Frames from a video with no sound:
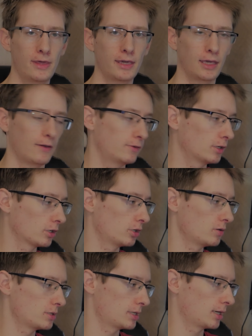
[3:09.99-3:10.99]
thing if you're
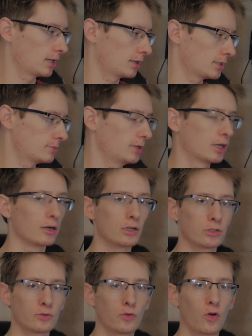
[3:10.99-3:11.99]
using the
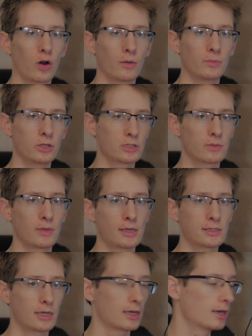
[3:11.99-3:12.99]
speakers for music
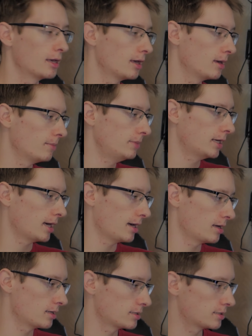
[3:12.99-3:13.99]
mixing,
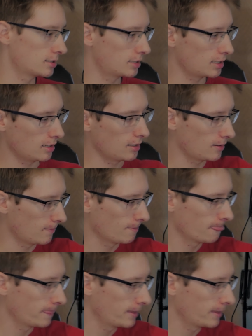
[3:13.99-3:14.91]
because the